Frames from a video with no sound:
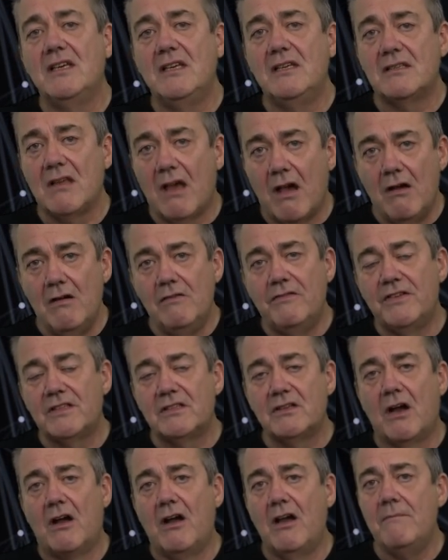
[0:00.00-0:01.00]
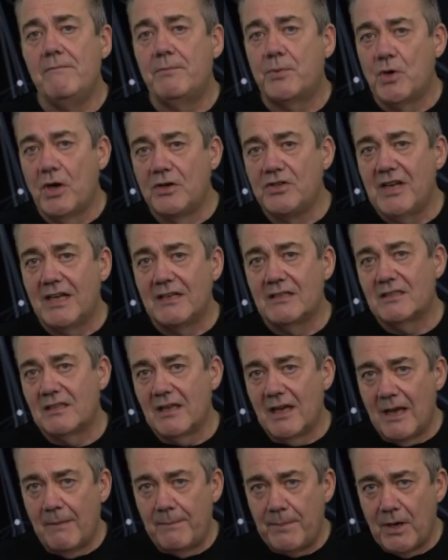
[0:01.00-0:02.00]
is over time projects
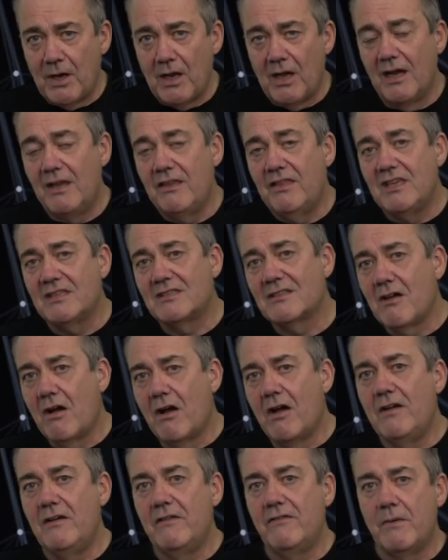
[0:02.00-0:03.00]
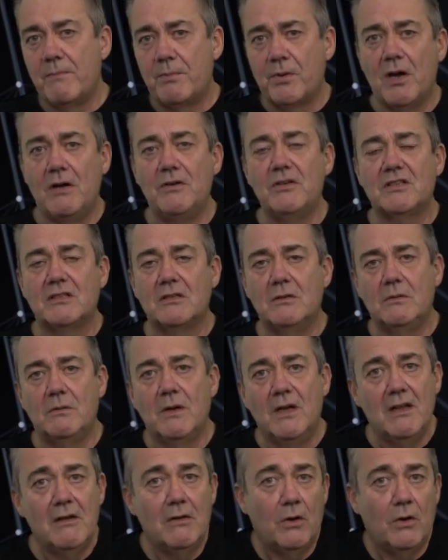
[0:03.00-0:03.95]
that apply this kind of approach to